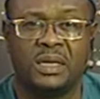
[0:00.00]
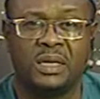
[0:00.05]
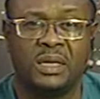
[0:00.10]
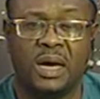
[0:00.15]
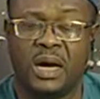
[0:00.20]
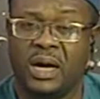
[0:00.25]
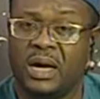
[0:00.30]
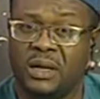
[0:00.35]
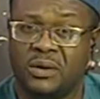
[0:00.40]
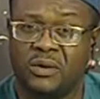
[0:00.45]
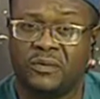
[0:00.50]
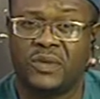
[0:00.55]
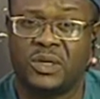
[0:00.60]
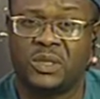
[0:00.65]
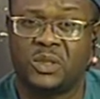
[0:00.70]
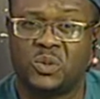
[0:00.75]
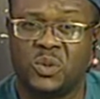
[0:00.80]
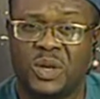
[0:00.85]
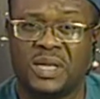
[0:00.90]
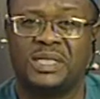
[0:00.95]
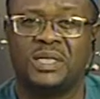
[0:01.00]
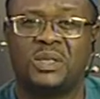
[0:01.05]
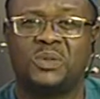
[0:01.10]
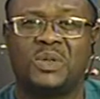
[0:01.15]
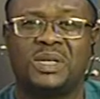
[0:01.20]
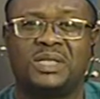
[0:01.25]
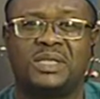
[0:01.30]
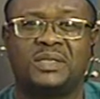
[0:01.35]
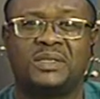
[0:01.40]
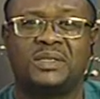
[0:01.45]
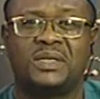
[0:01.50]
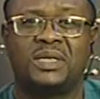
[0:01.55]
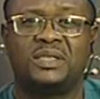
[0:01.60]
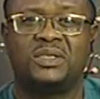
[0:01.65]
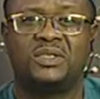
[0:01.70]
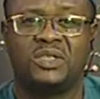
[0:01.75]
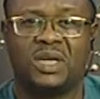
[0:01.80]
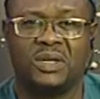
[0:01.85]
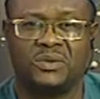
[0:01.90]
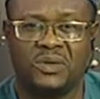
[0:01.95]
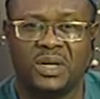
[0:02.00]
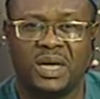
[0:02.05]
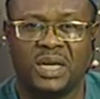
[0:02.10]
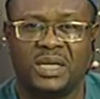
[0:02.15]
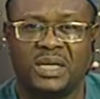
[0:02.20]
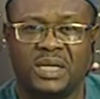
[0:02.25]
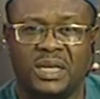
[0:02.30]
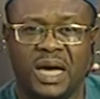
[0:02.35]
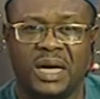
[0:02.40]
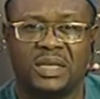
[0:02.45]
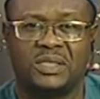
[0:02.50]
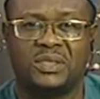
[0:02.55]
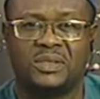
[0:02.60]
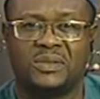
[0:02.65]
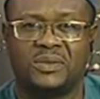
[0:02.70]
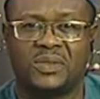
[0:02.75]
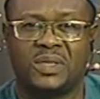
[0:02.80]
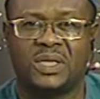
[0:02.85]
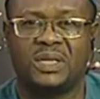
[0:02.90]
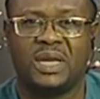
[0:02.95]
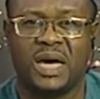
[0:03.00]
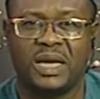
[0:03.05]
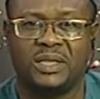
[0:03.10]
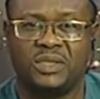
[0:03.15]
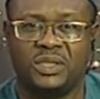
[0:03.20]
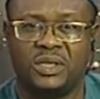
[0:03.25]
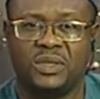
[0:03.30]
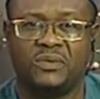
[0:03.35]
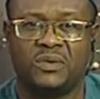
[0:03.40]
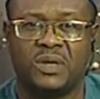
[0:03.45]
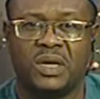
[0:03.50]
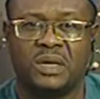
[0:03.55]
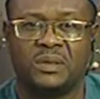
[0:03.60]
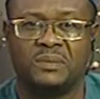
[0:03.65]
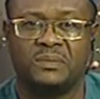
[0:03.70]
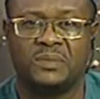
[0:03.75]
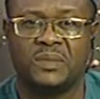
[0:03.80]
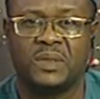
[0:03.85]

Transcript: Ahead of the 2023 general elections in Nigeria,